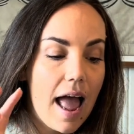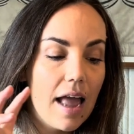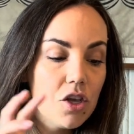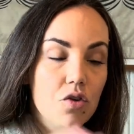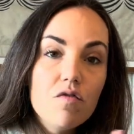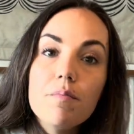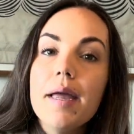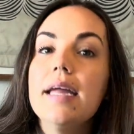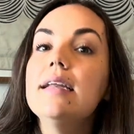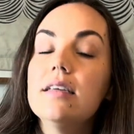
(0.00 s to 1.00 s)
You've
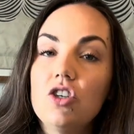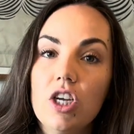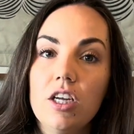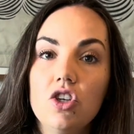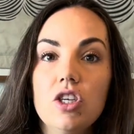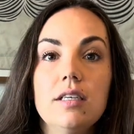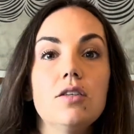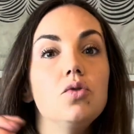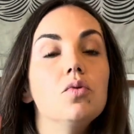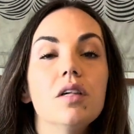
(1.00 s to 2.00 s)
made the changes
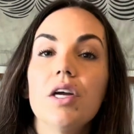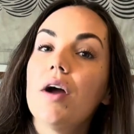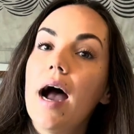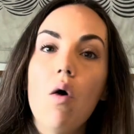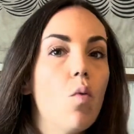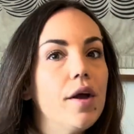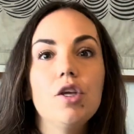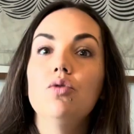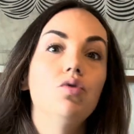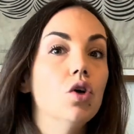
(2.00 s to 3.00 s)
to clear out what
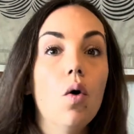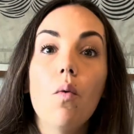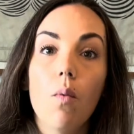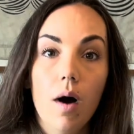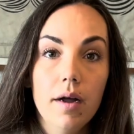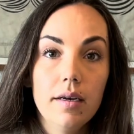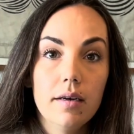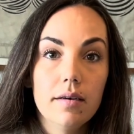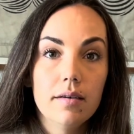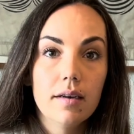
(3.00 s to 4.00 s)
you don't want.
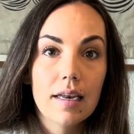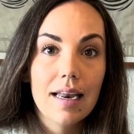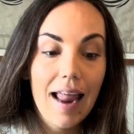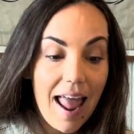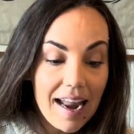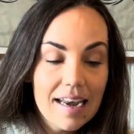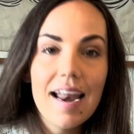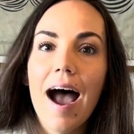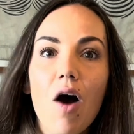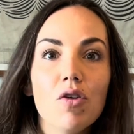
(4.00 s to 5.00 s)
And
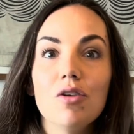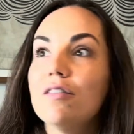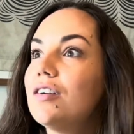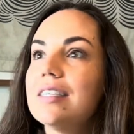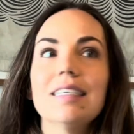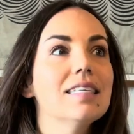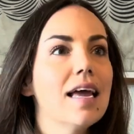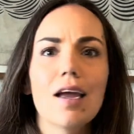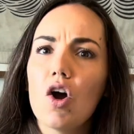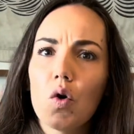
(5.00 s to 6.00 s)
now universe is
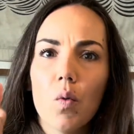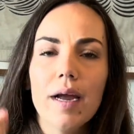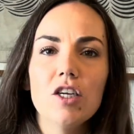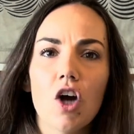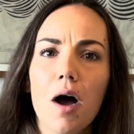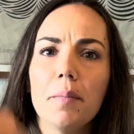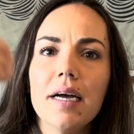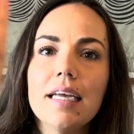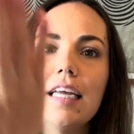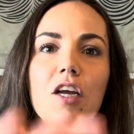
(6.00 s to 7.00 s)
like, great job,
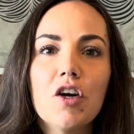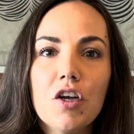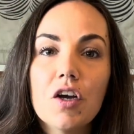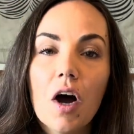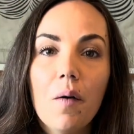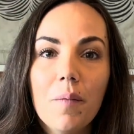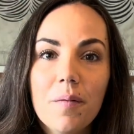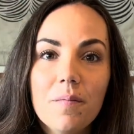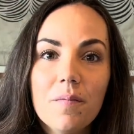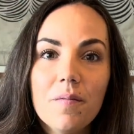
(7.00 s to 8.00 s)
here you go.
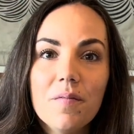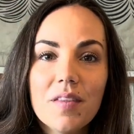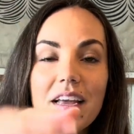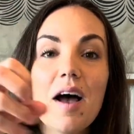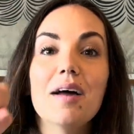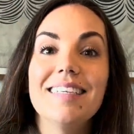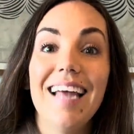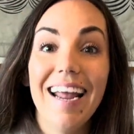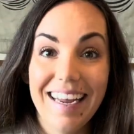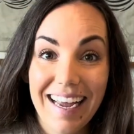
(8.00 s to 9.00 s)

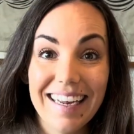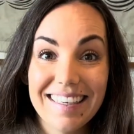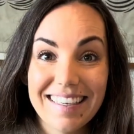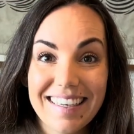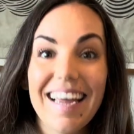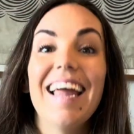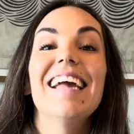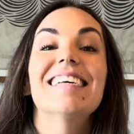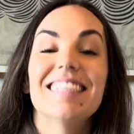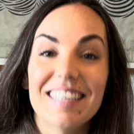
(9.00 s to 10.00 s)
Take it,
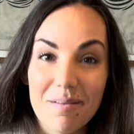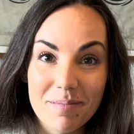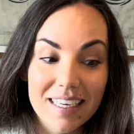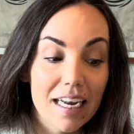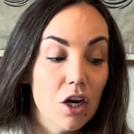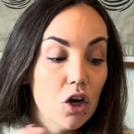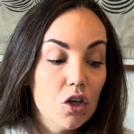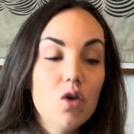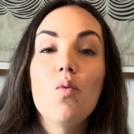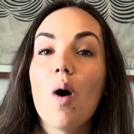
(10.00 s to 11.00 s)
accept it.
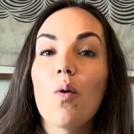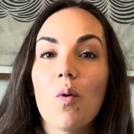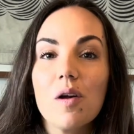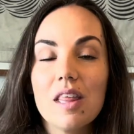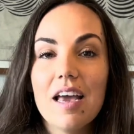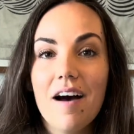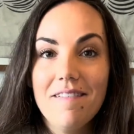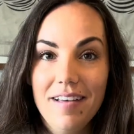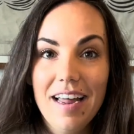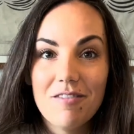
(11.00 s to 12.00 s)
You are worthy
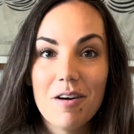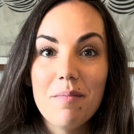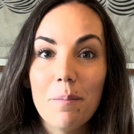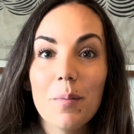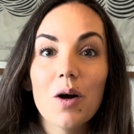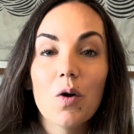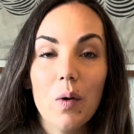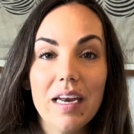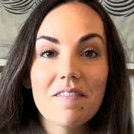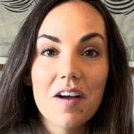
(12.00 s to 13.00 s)
of it. Remember,
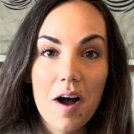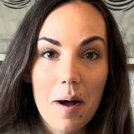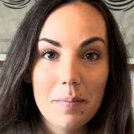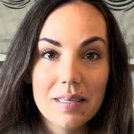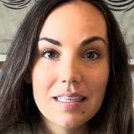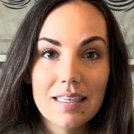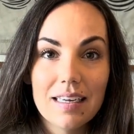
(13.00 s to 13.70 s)
Queen of Cups.